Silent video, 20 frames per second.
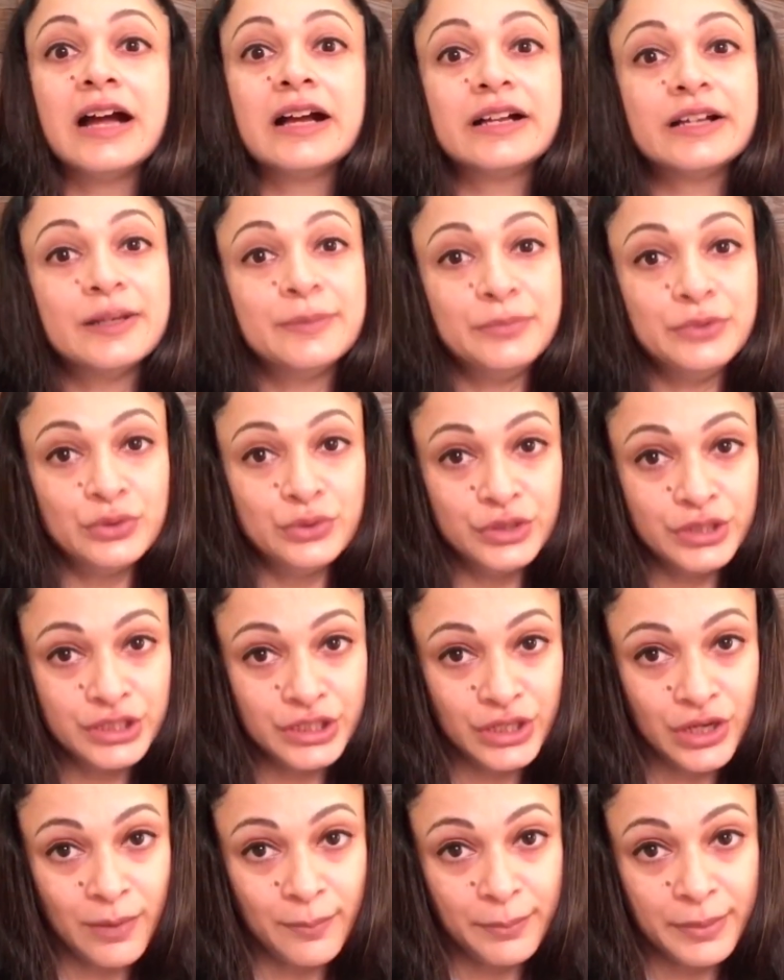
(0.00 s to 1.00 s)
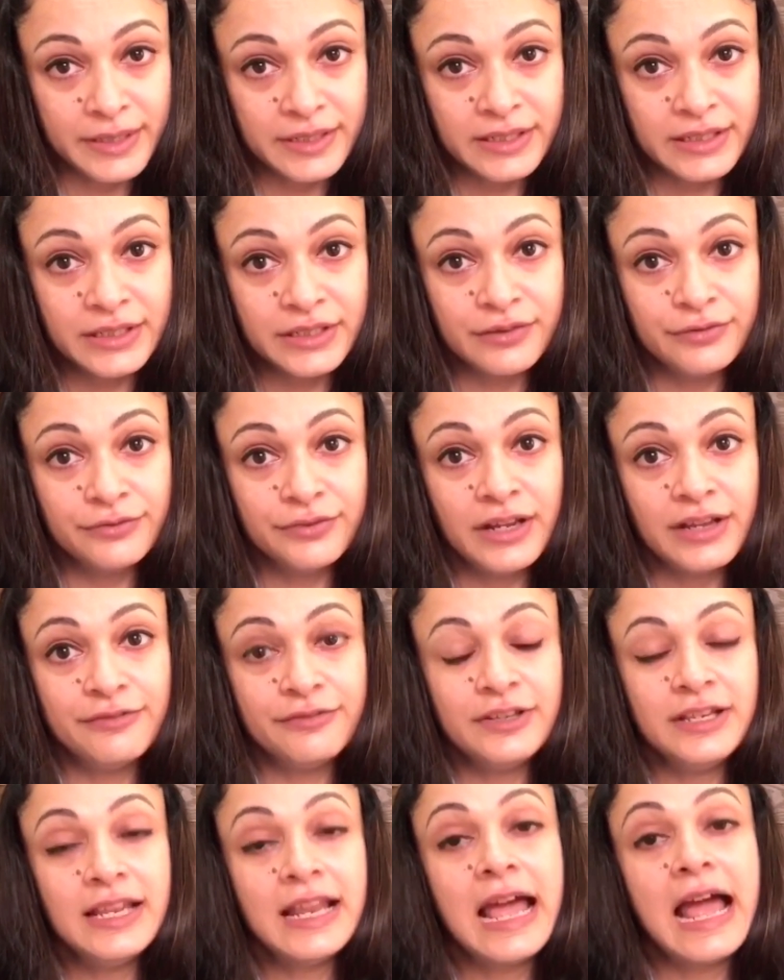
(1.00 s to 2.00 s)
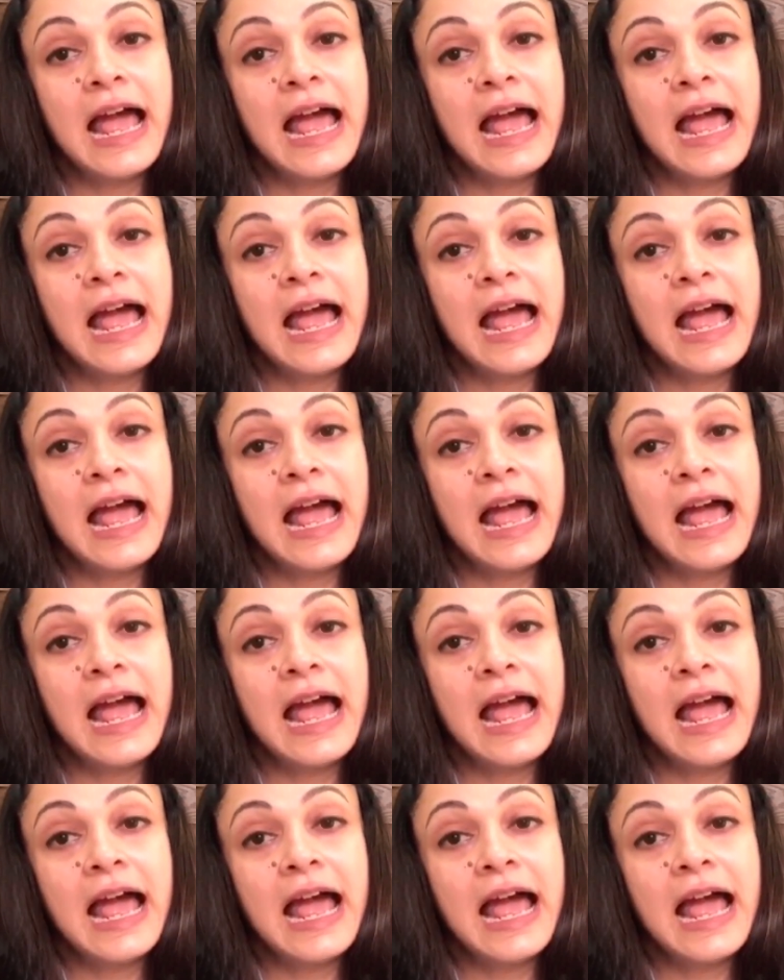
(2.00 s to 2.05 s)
community competitive level,